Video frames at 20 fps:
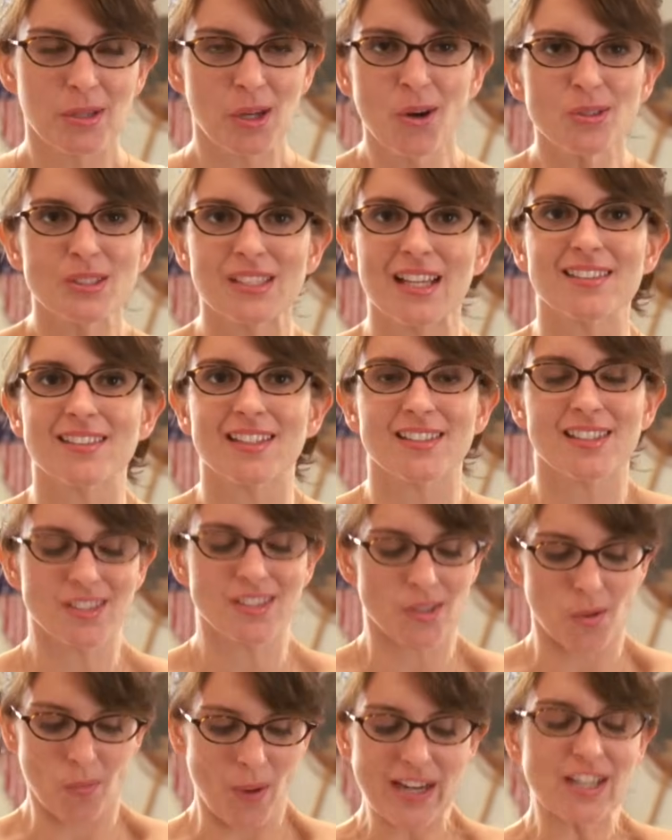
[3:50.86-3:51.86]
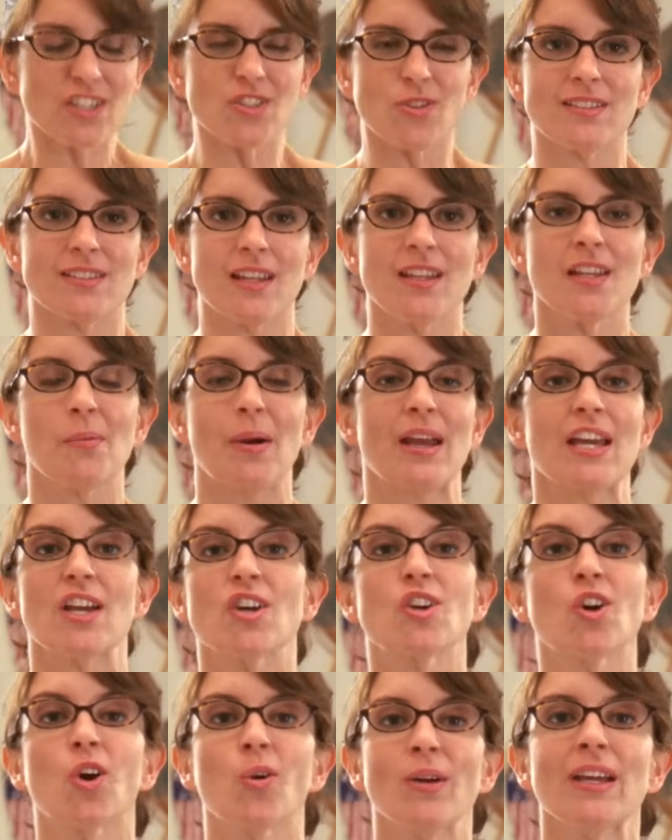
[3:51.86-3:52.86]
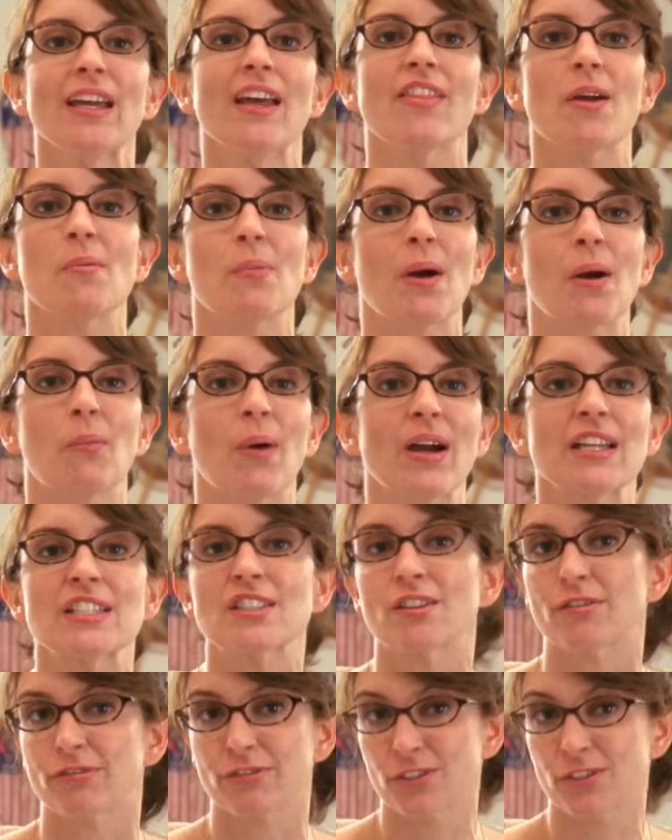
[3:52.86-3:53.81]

I mean, who says this is a wedding dress anyway? In Korea, they wear white to